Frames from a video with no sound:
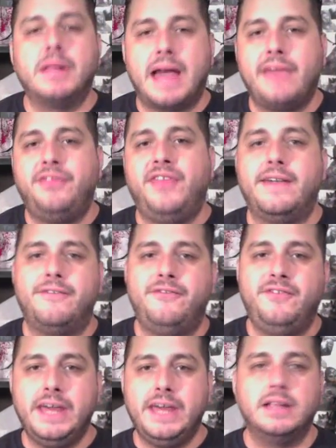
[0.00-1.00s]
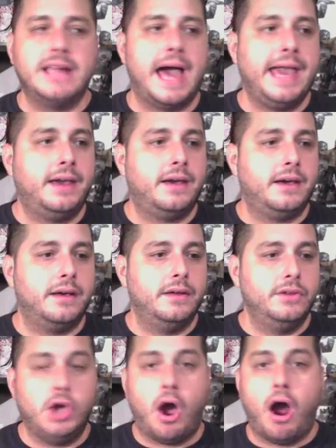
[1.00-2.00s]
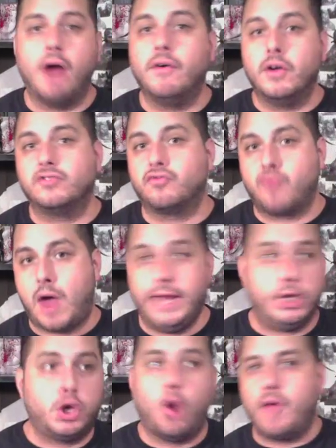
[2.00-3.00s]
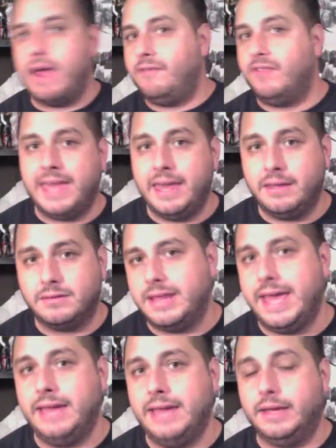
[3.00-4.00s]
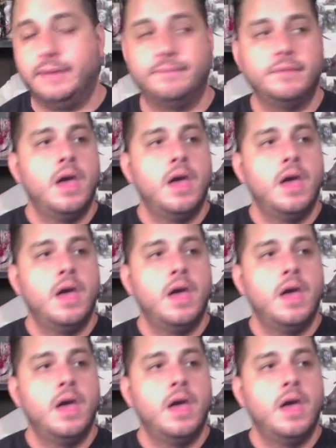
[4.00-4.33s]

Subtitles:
I think, feel like Yara's right. Go right for King's Landing.